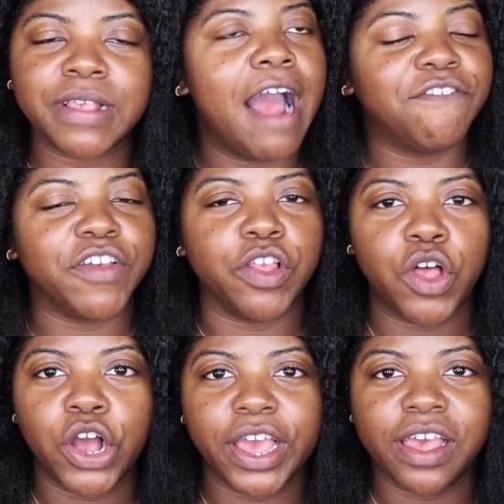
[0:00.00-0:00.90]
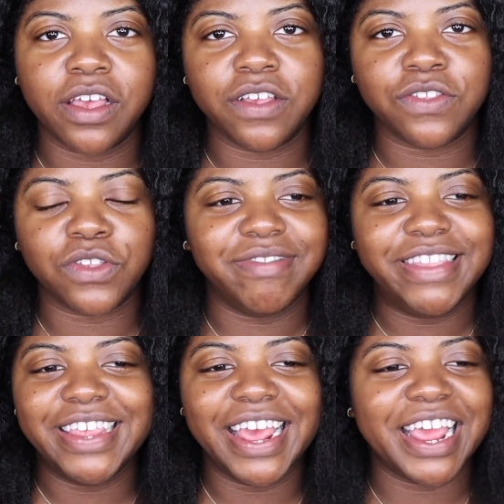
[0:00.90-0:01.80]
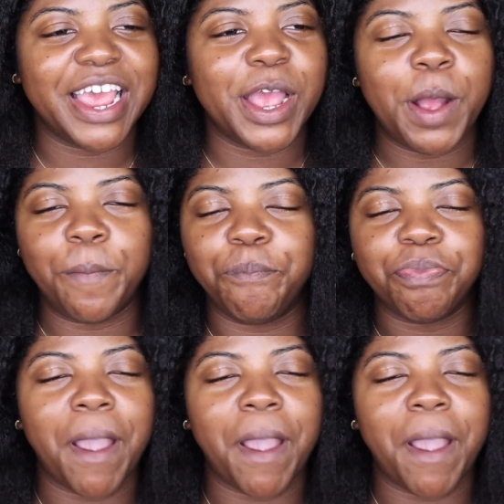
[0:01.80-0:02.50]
I for the longest didn't